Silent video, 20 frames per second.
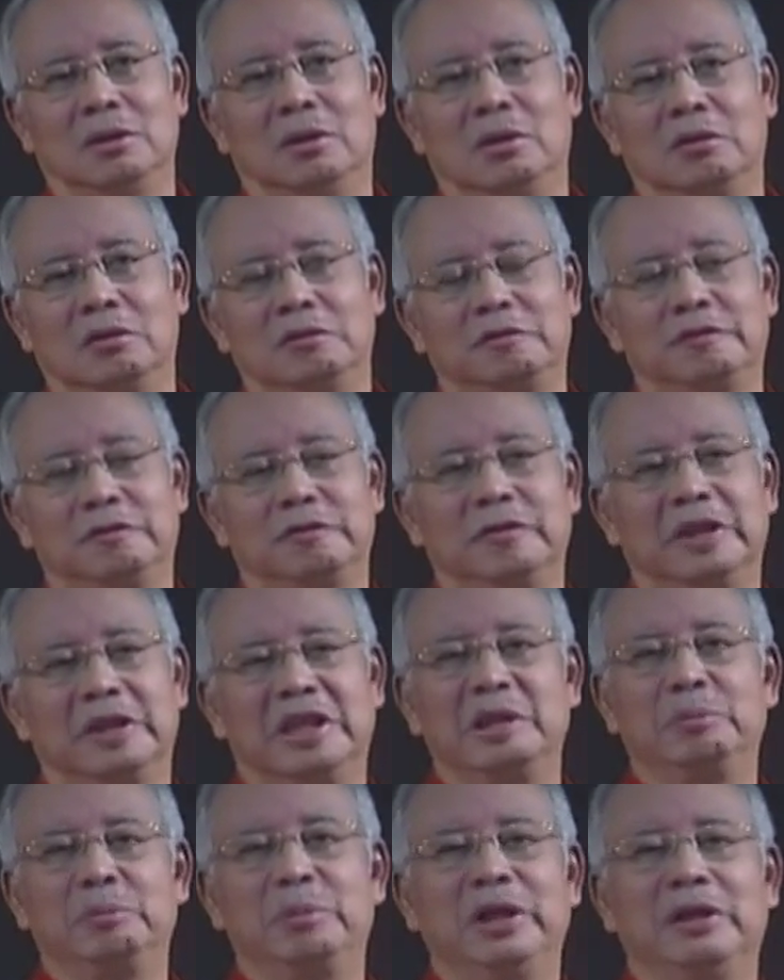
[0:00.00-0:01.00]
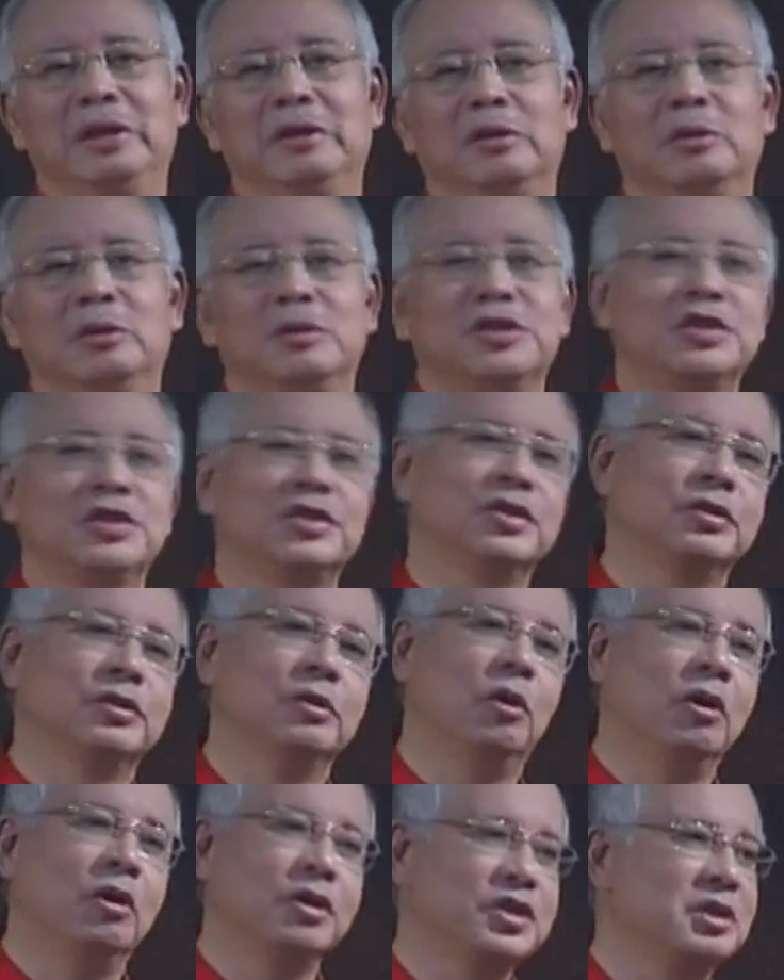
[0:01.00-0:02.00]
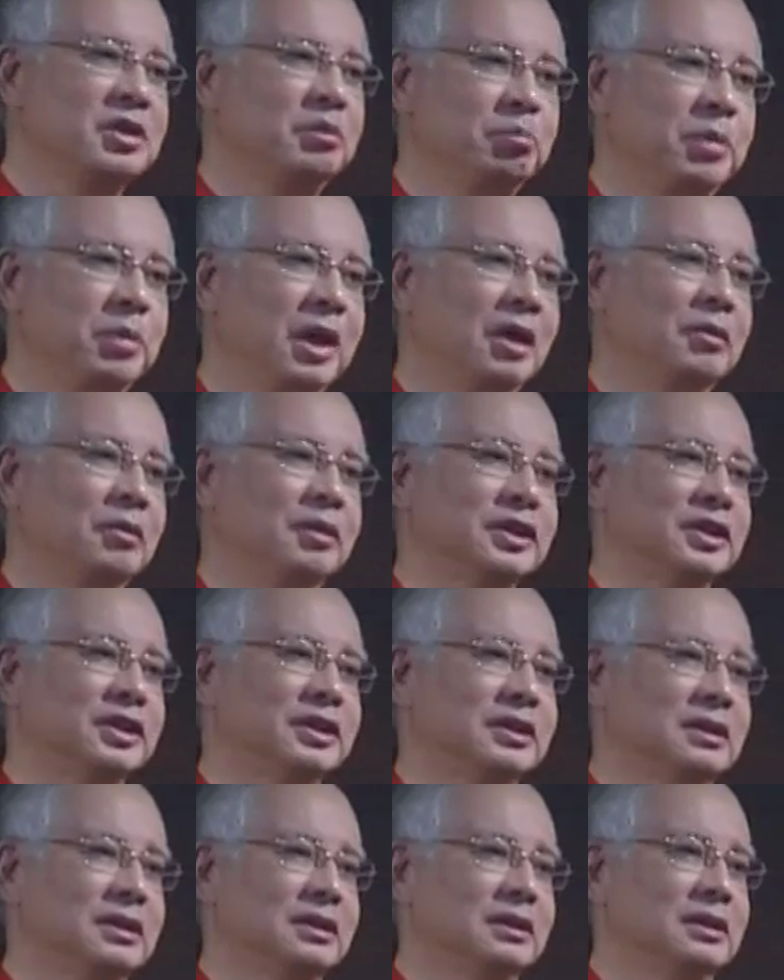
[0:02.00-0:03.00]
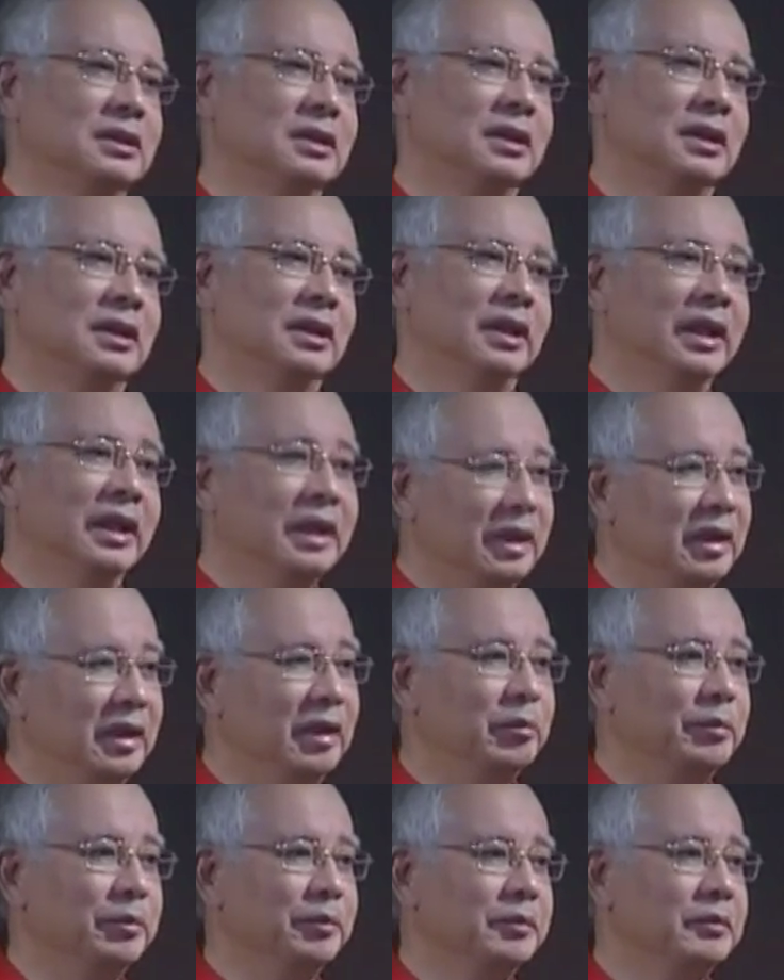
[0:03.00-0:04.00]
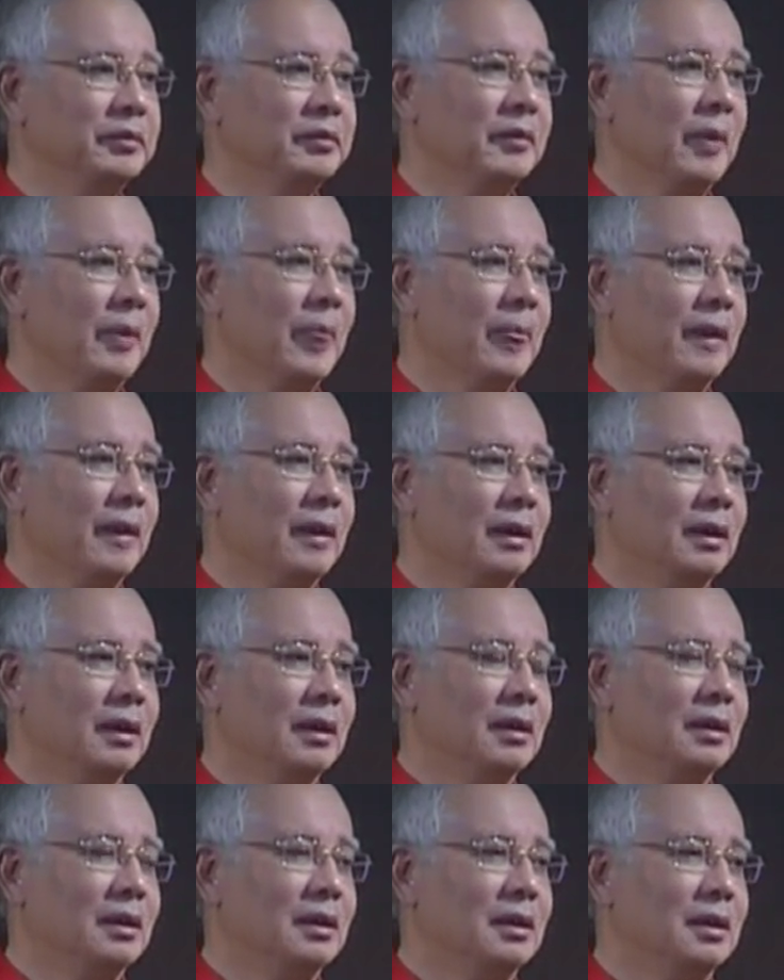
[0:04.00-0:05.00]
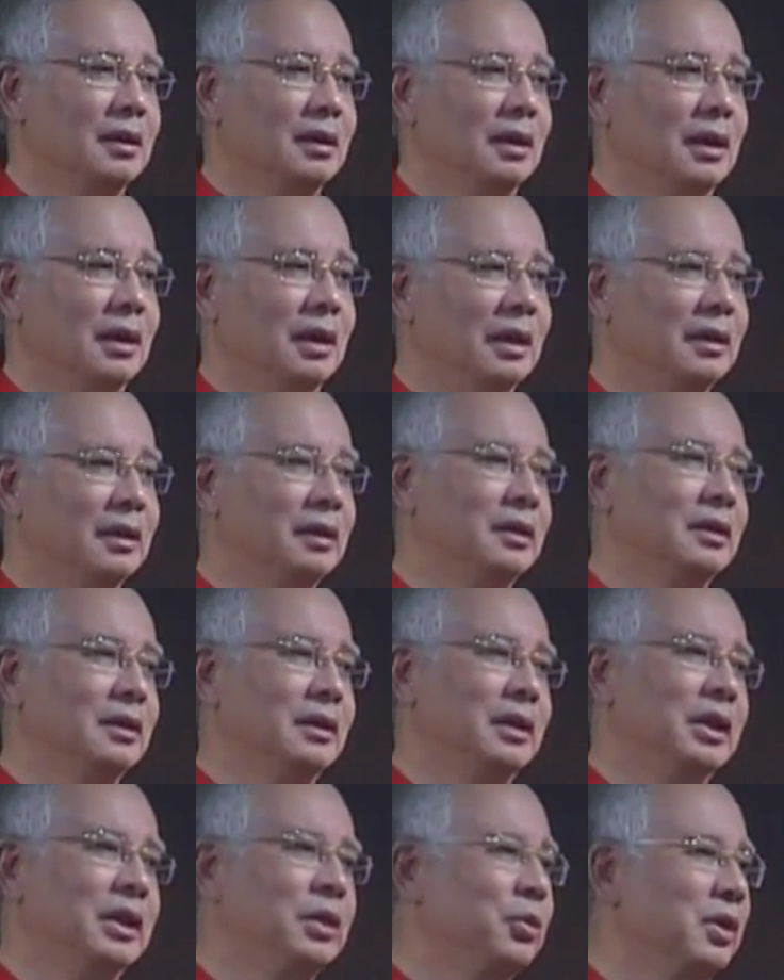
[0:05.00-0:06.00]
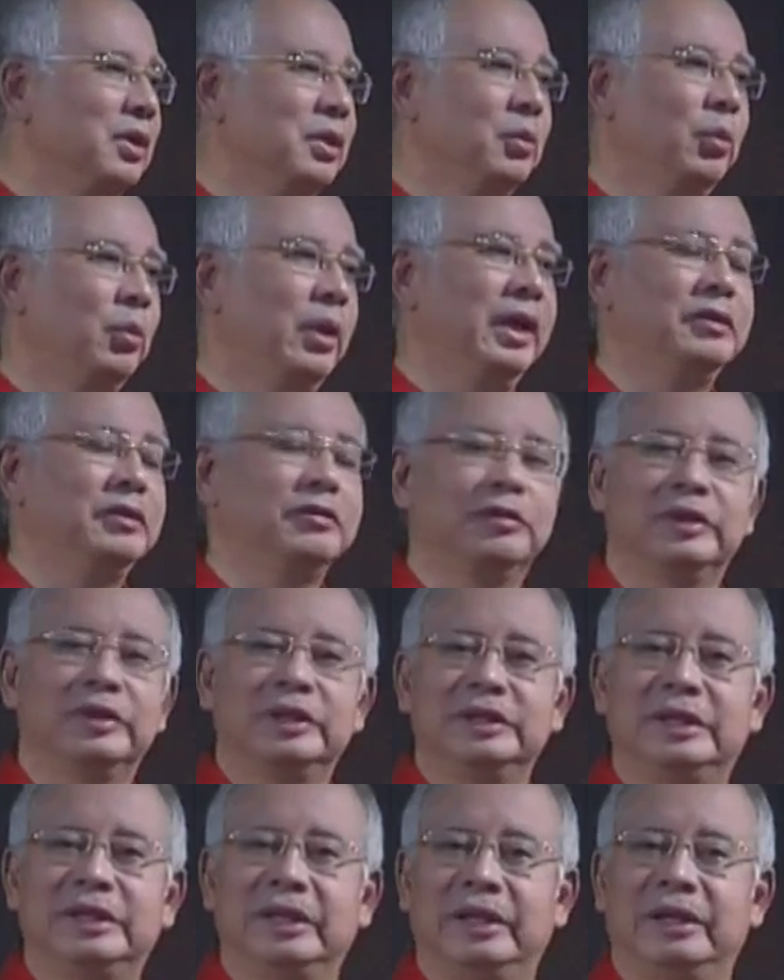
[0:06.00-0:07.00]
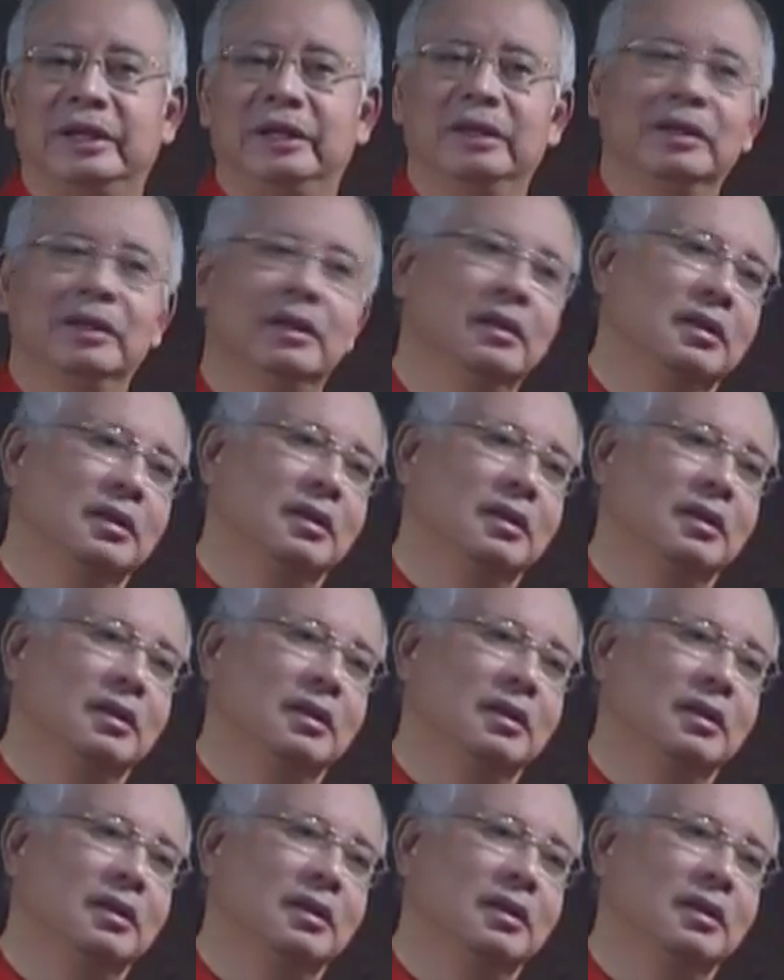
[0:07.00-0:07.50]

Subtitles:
of keeping those awesome powers in him. And he couldn't wait for the day